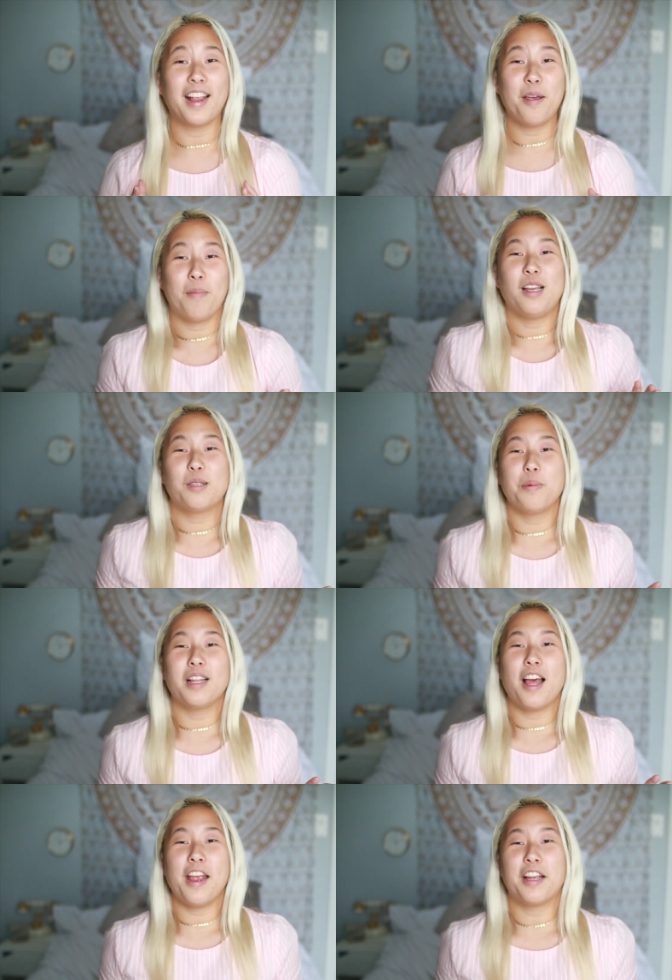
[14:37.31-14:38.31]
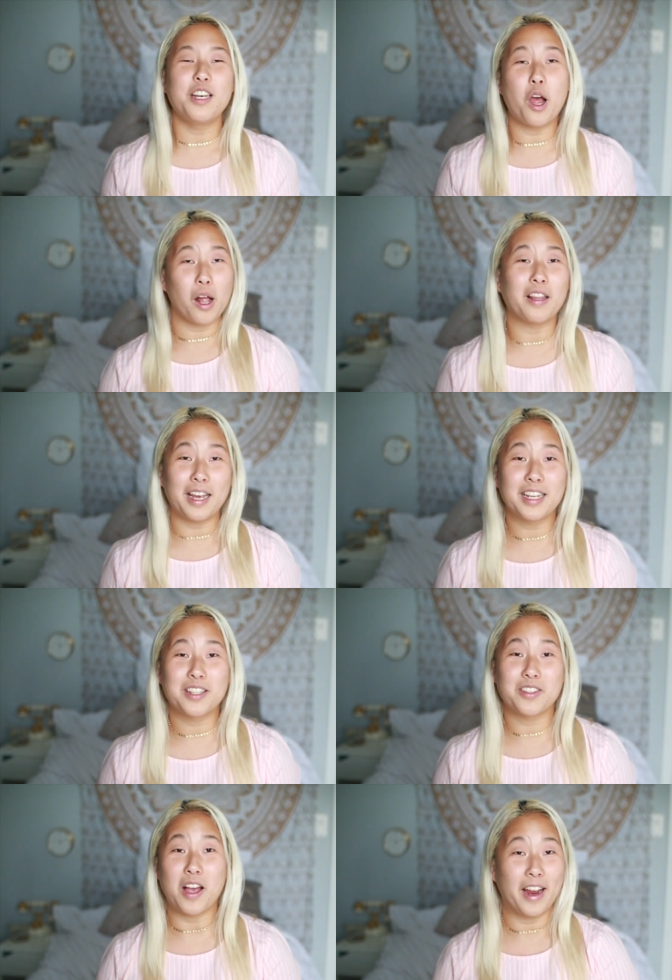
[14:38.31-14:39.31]
It makes me like not like
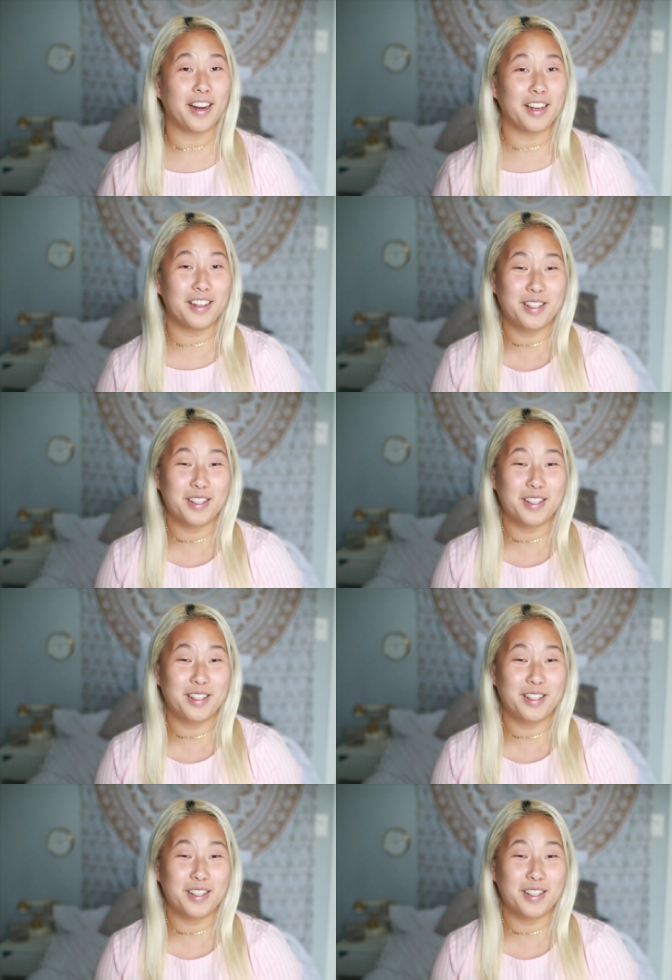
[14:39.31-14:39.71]
society